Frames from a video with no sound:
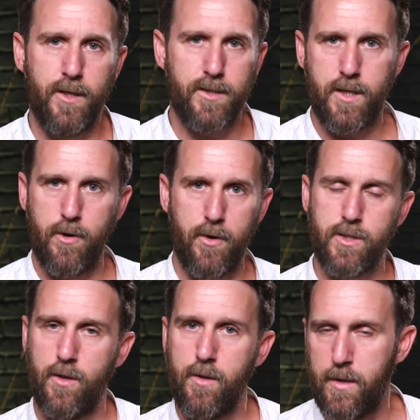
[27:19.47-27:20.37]
a
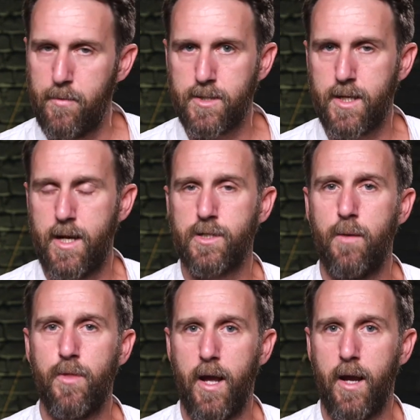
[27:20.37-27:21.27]
series on the BBC or
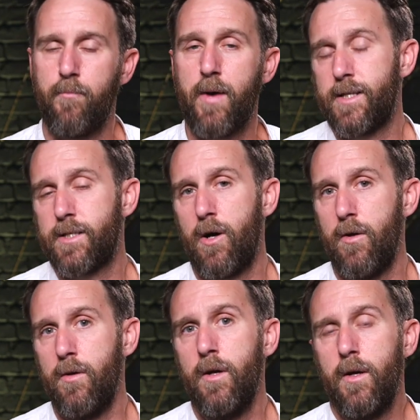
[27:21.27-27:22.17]
something based
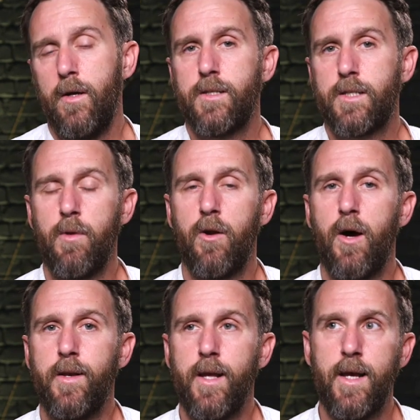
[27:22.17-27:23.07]
on
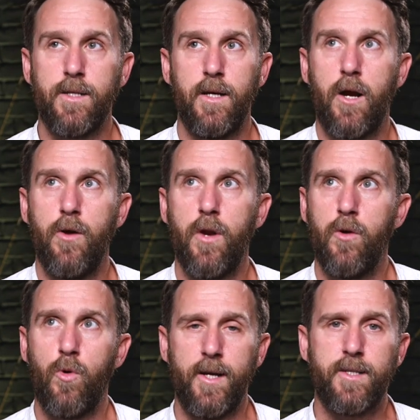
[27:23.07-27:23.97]
similar ideas, and I don't
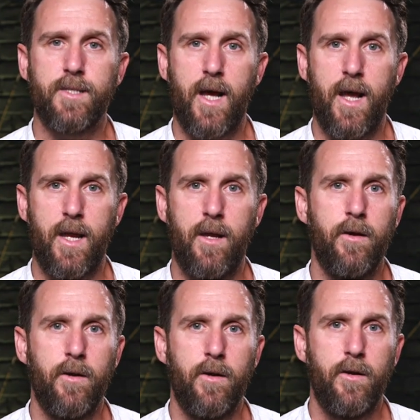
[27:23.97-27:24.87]
know what I'd say
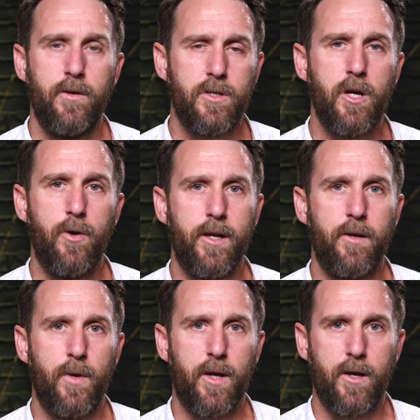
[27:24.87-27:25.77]
to
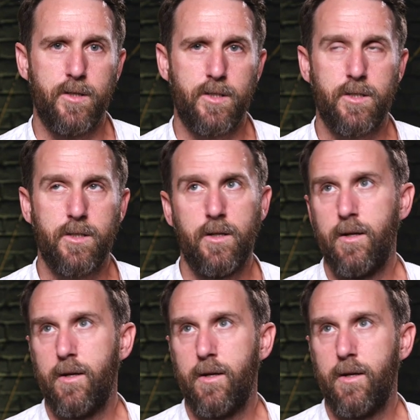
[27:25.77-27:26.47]
it because